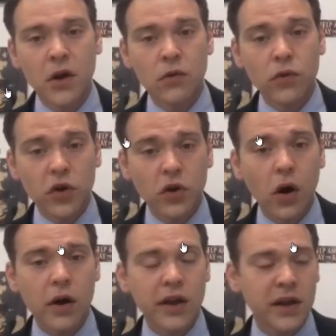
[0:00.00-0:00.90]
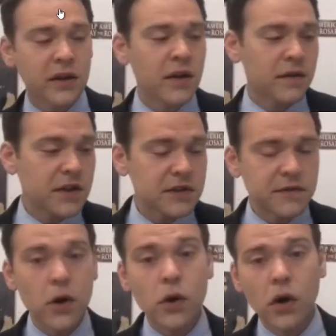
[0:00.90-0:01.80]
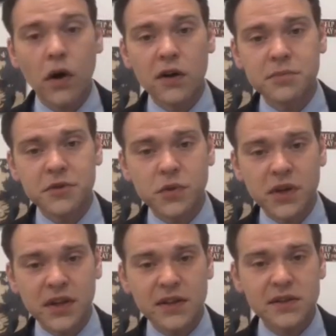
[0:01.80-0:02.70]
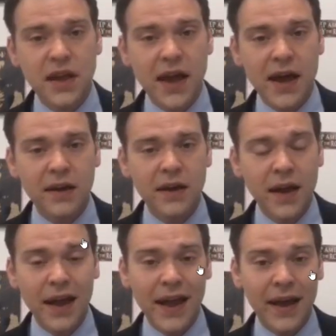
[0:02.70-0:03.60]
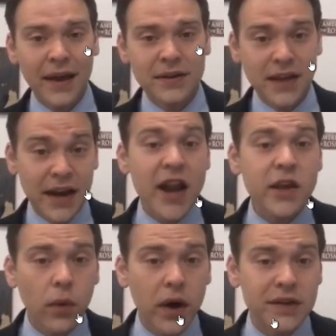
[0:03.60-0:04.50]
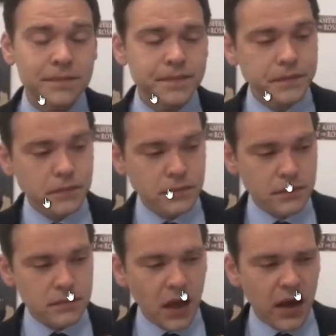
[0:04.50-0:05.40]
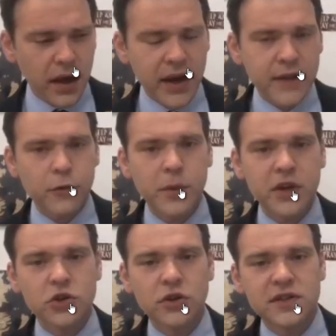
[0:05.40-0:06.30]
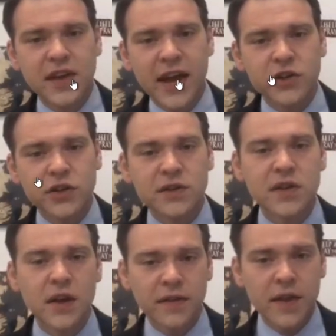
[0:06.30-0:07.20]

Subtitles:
regarding these phone calls between Kislyak and anyone. any information on sanctions. They